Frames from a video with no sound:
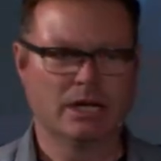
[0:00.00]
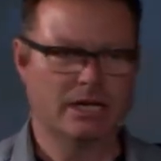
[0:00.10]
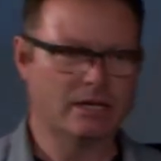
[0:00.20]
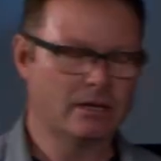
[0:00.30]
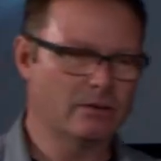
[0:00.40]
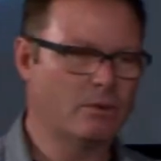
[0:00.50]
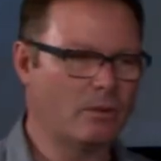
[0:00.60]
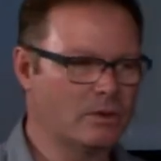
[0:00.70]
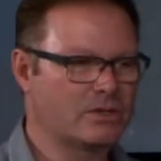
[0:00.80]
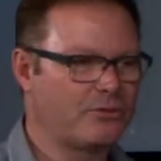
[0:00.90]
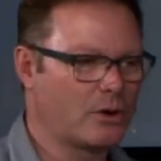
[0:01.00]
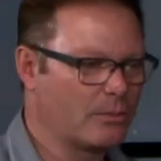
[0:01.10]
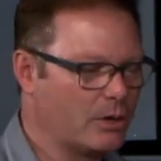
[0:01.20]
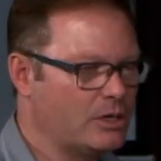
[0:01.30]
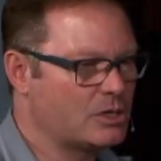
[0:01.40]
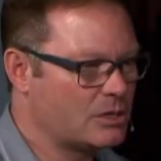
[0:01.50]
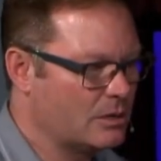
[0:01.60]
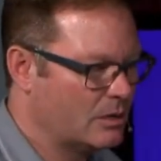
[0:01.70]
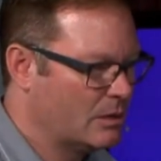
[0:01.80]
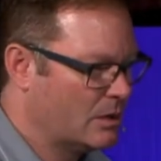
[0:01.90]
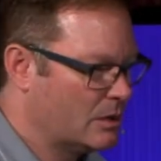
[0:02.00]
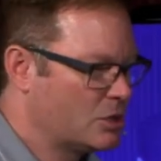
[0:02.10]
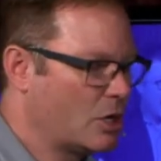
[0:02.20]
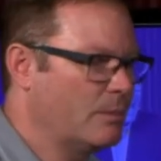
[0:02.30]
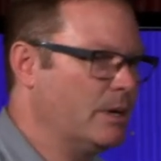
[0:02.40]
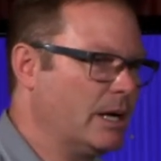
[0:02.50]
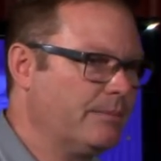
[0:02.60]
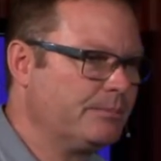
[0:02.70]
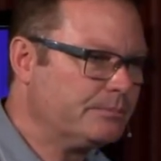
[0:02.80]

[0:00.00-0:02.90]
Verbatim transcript: in what was former East Germany.